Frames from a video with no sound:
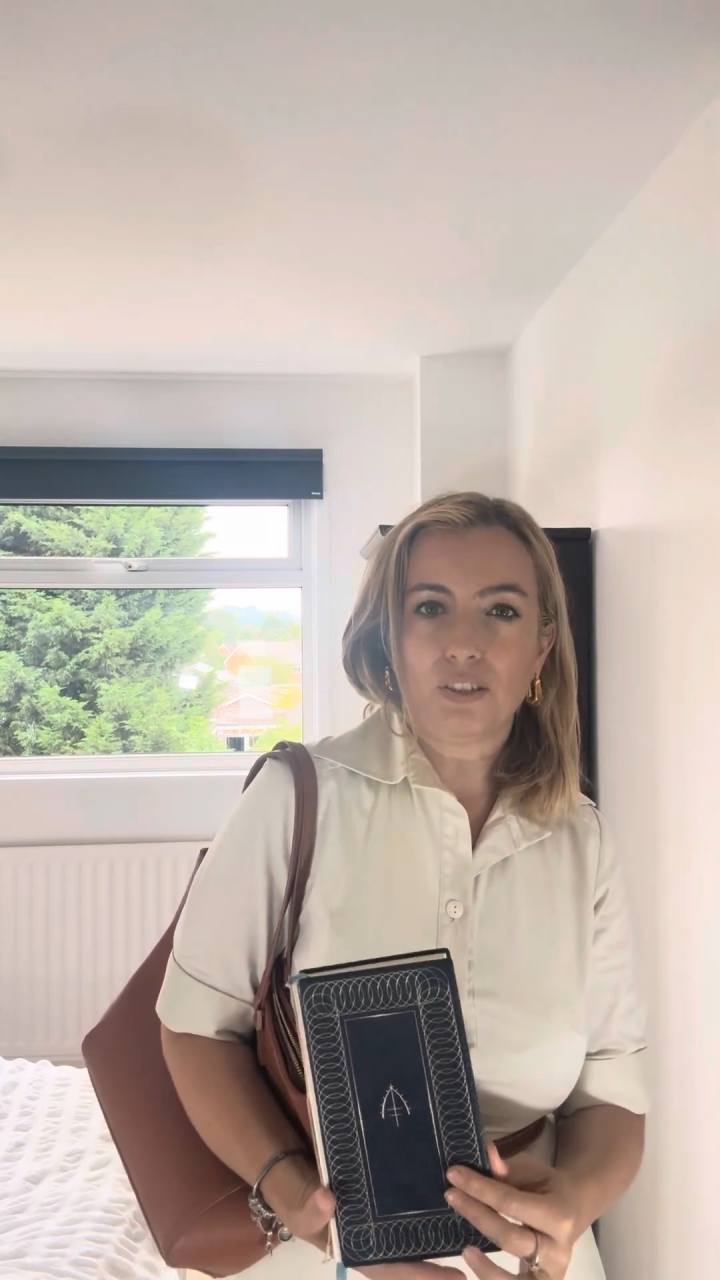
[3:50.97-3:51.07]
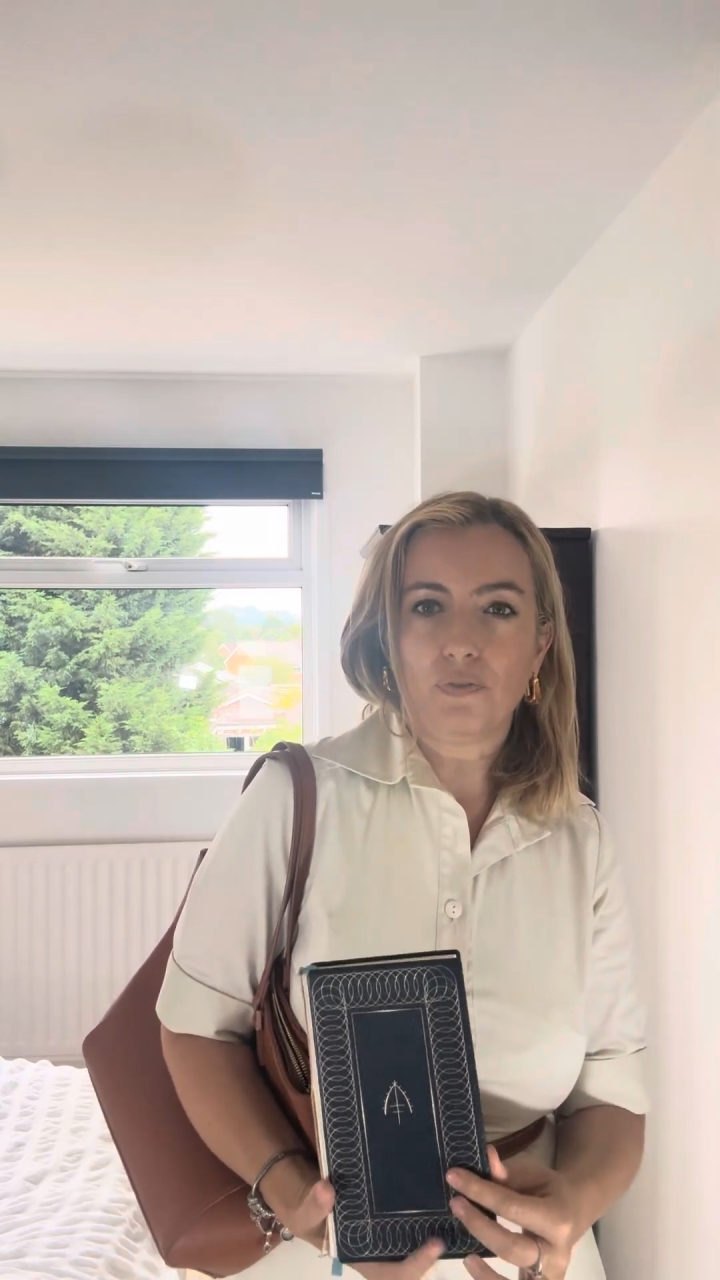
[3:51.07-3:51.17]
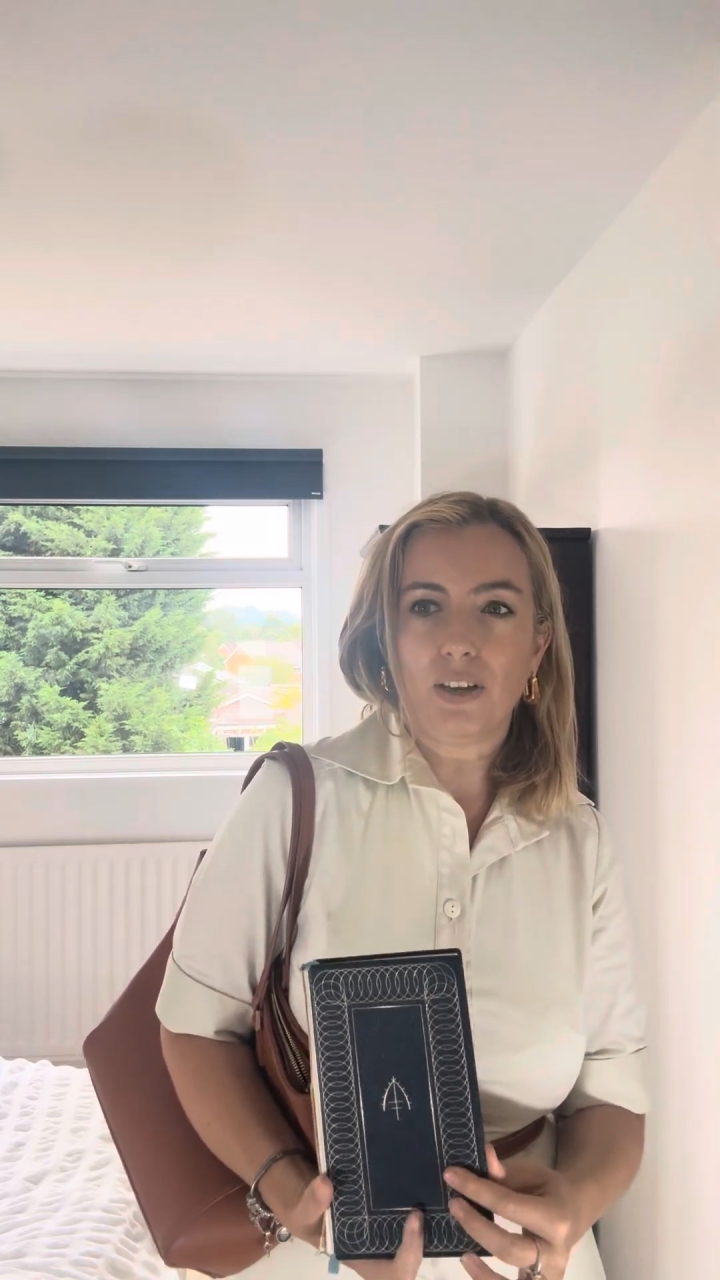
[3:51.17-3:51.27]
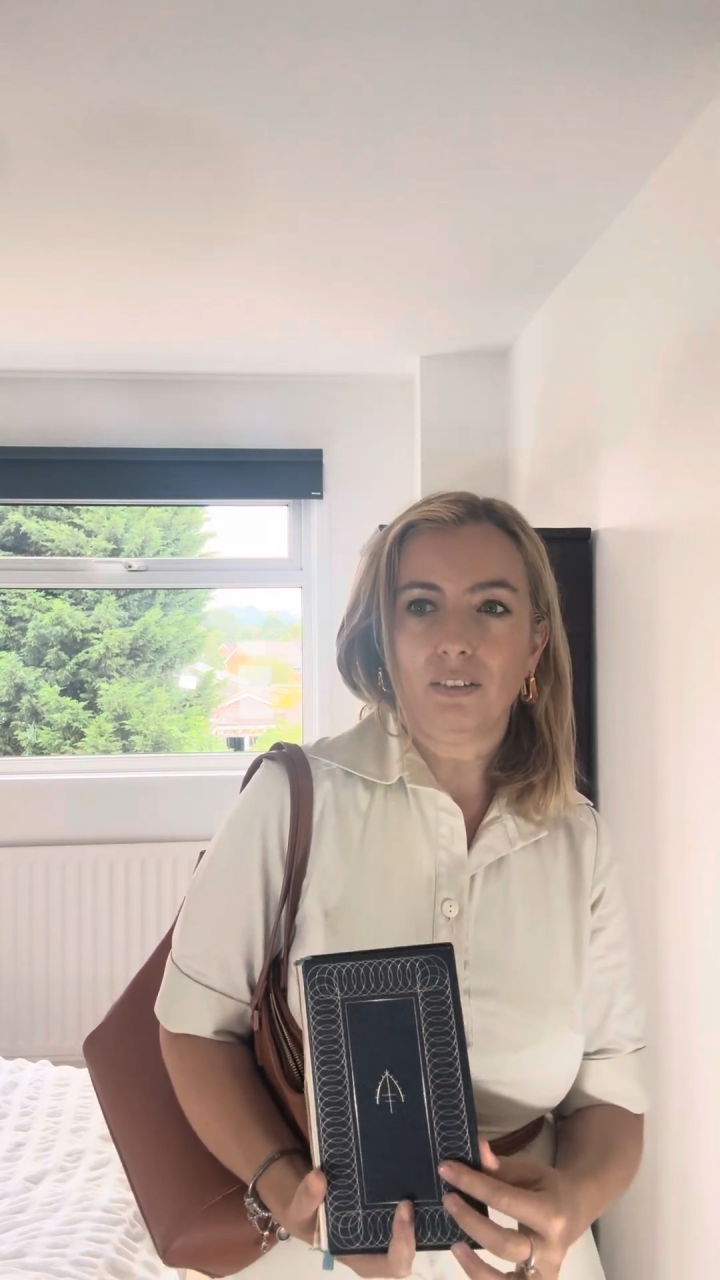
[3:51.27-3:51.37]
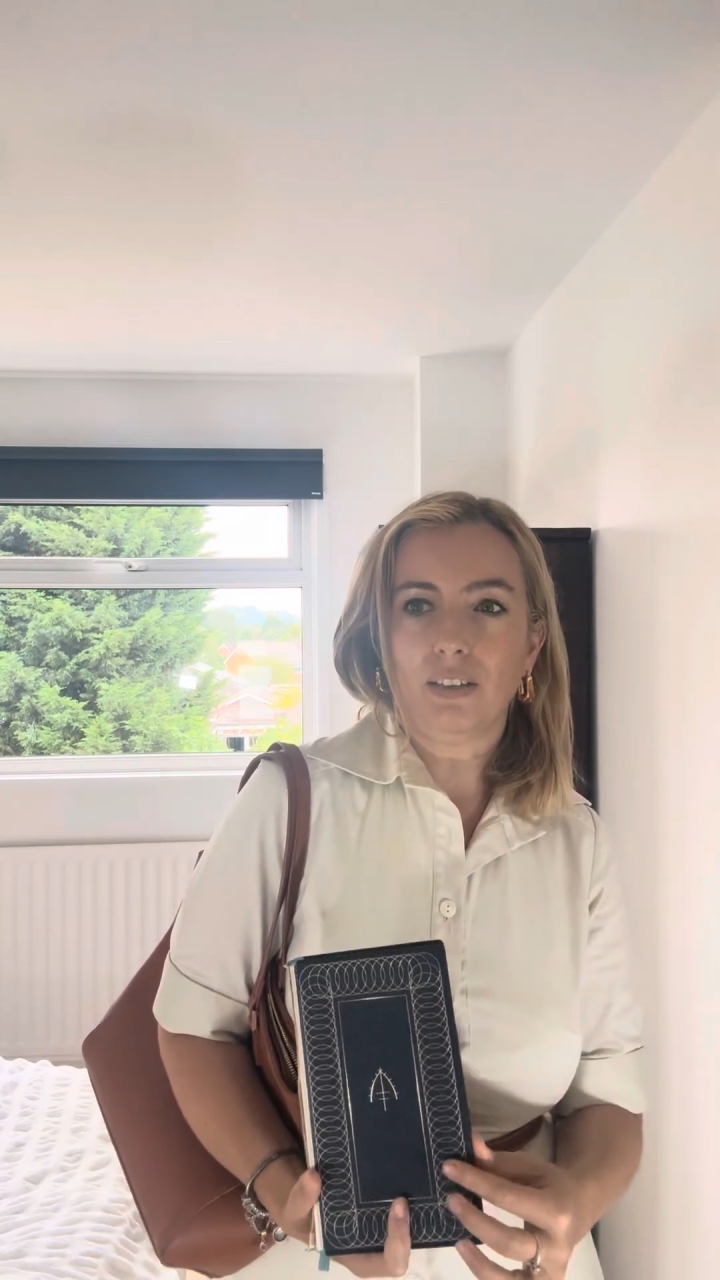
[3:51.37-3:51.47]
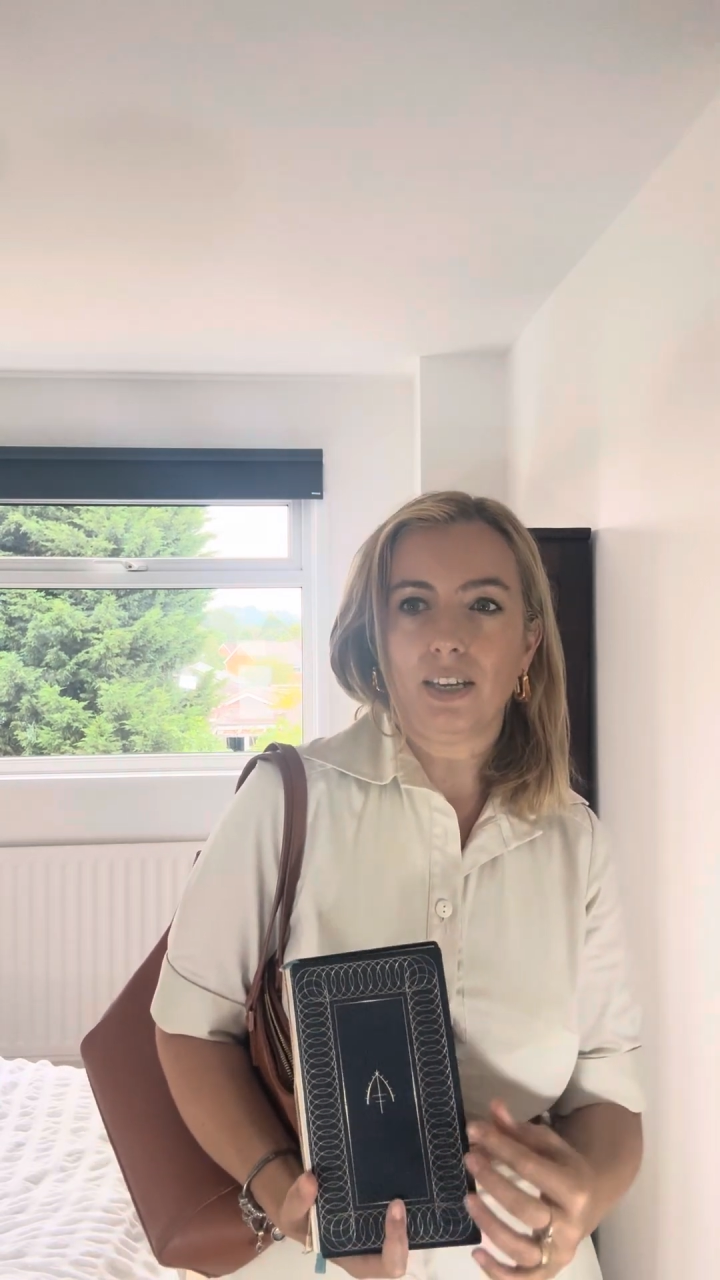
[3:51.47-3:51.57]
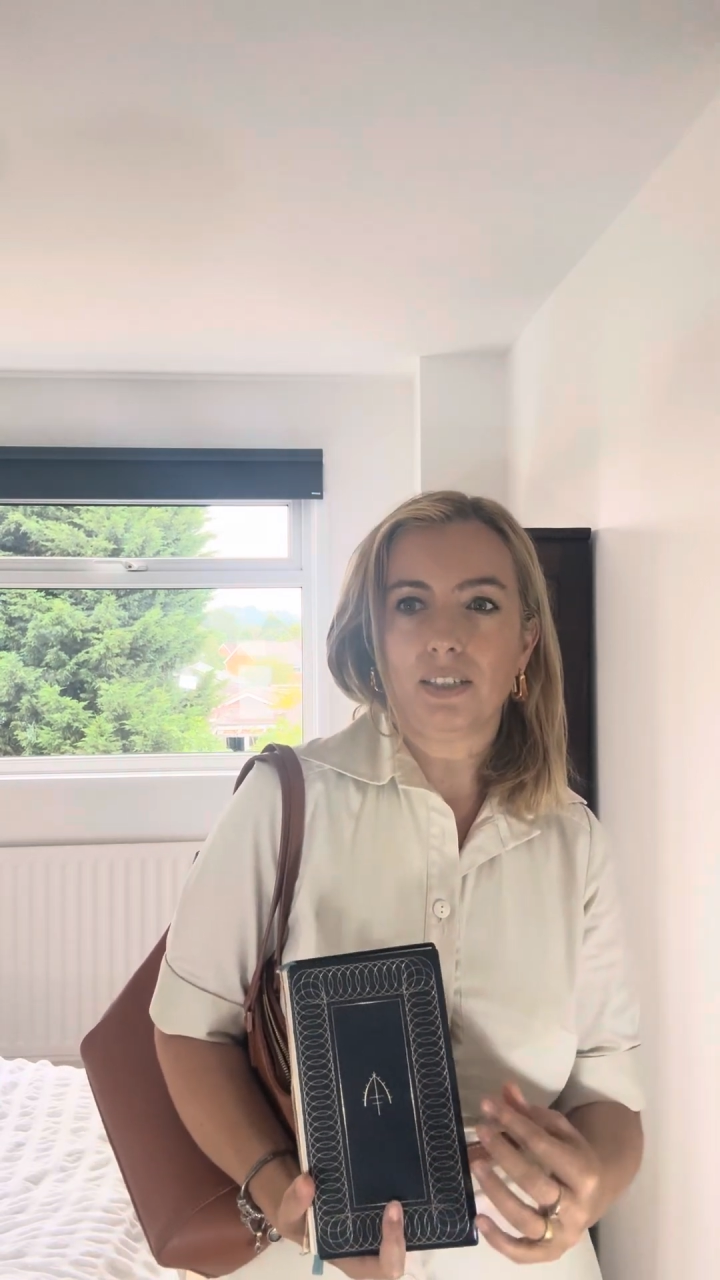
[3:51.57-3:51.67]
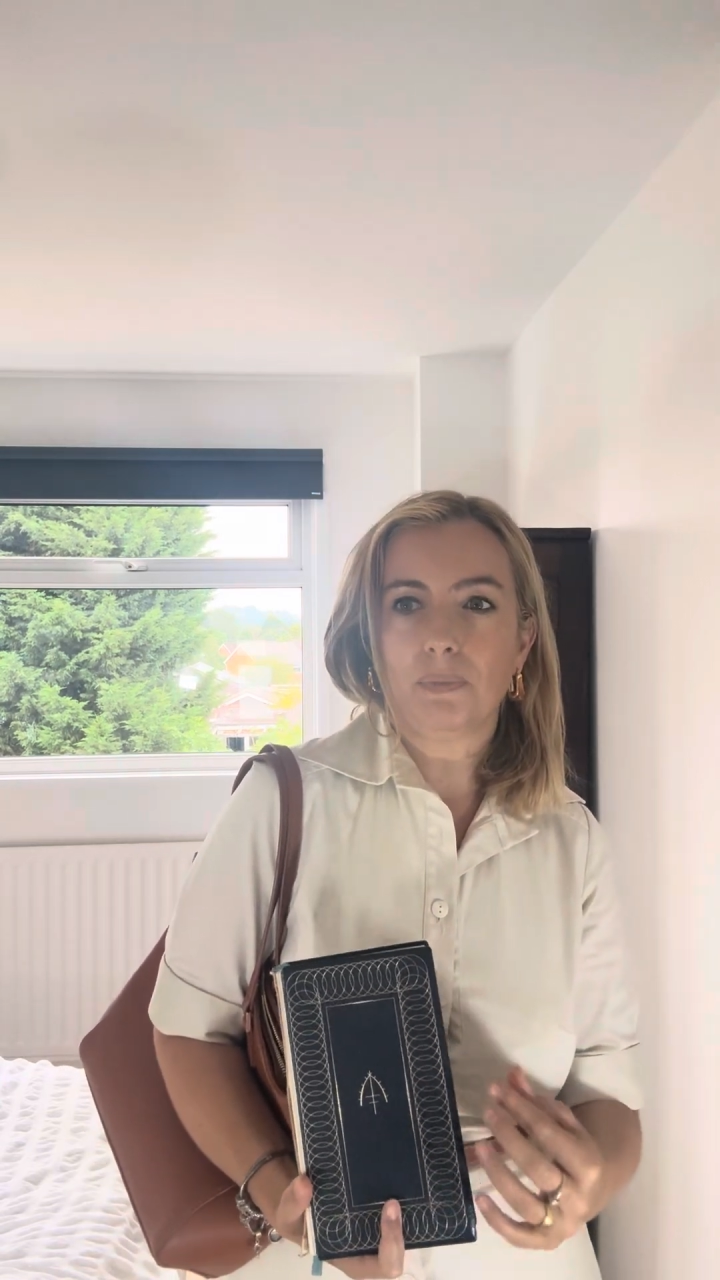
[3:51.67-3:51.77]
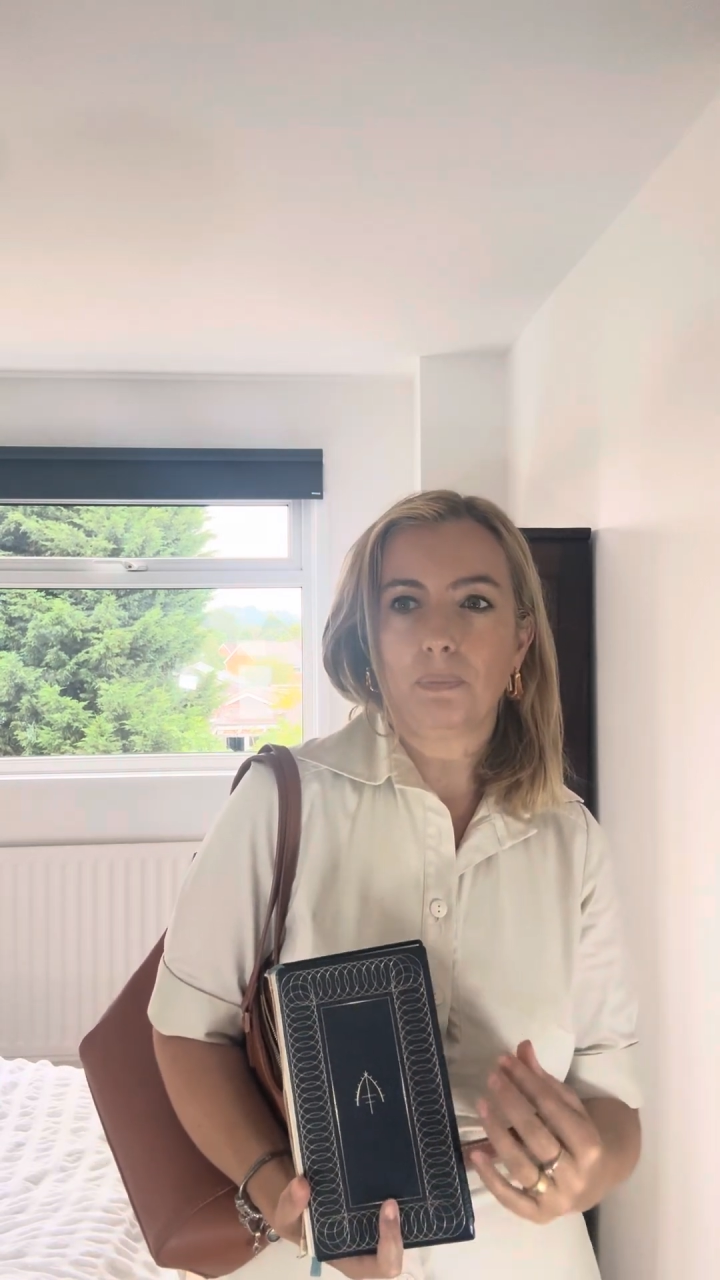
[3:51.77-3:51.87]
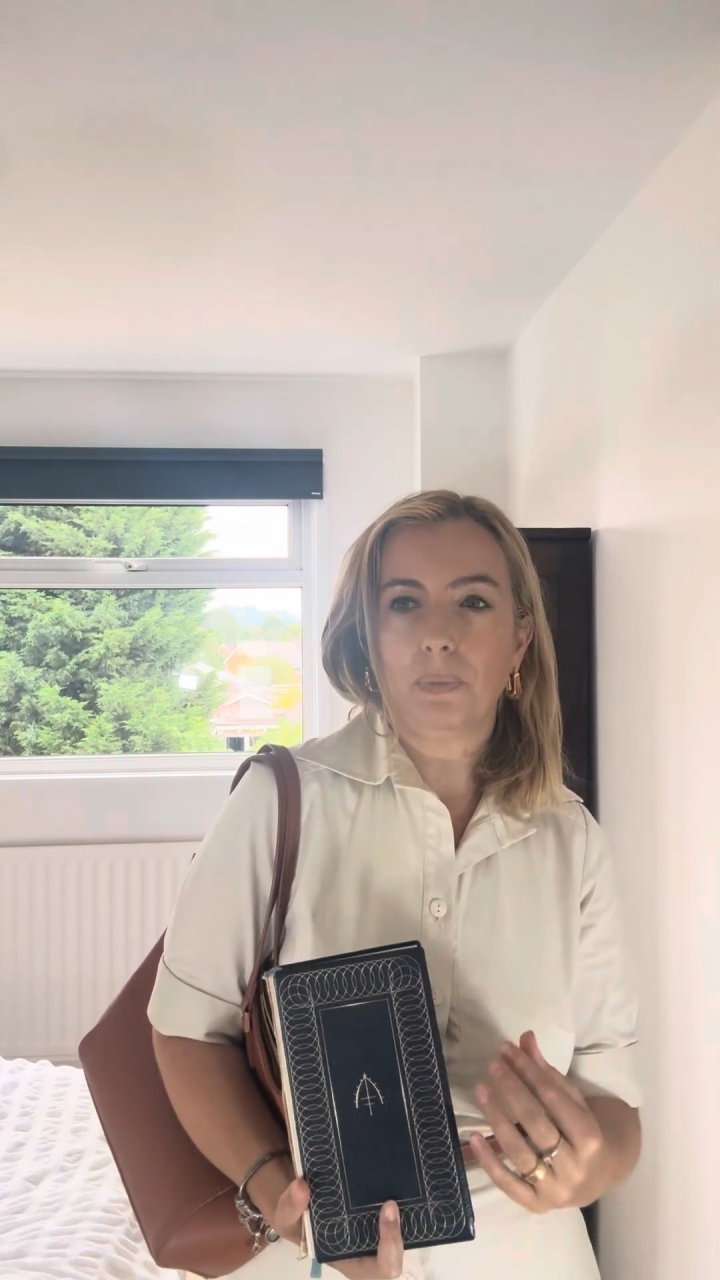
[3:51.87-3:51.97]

felt his